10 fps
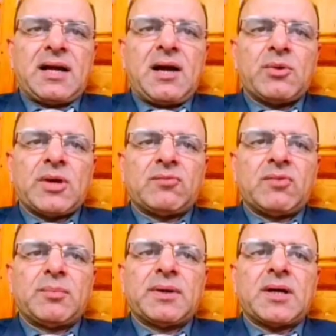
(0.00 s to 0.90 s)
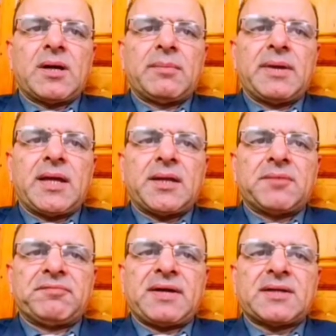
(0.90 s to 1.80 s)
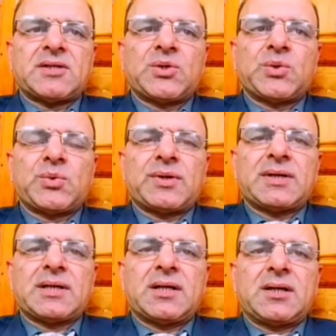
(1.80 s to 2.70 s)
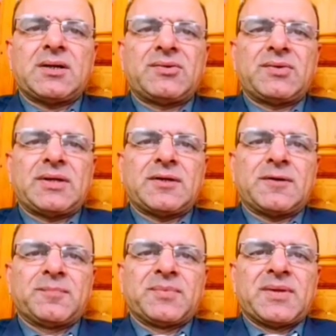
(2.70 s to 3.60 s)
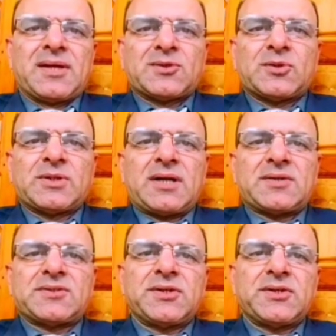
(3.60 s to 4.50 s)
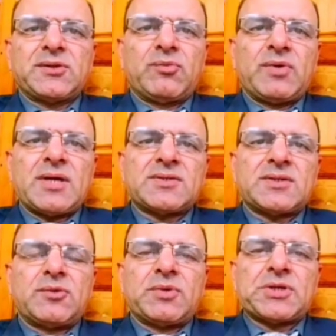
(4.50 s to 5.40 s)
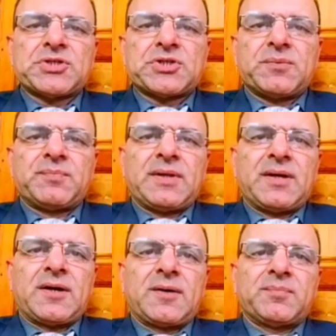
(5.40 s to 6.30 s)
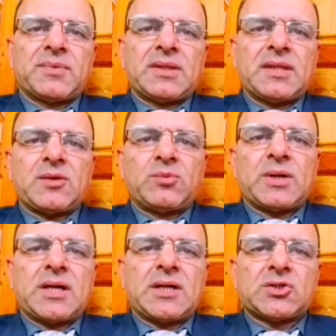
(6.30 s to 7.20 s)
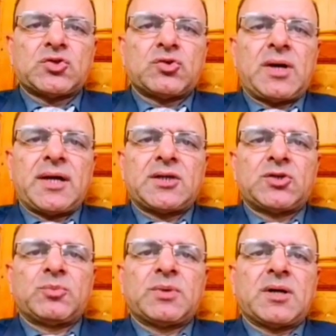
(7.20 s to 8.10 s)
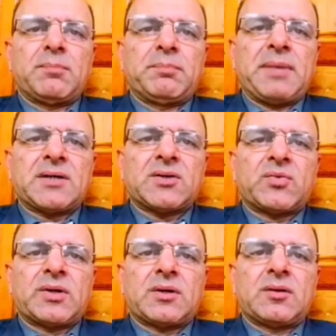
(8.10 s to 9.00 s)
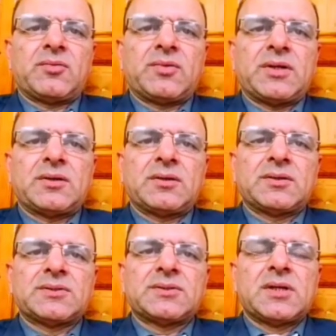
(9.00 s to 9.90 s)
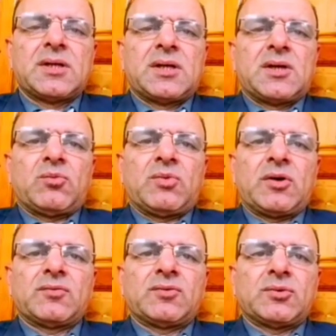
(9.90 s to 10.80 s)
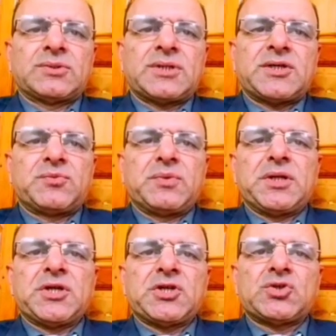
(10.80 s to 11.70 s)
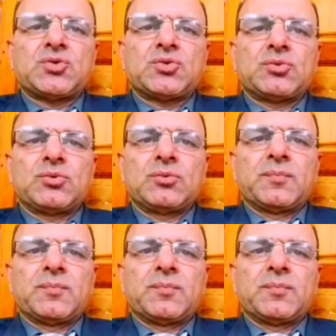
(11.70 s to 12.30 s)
how can one become an effective critical reader? So there are certain ways in which that we can try to become better critical readers. One of those is we need to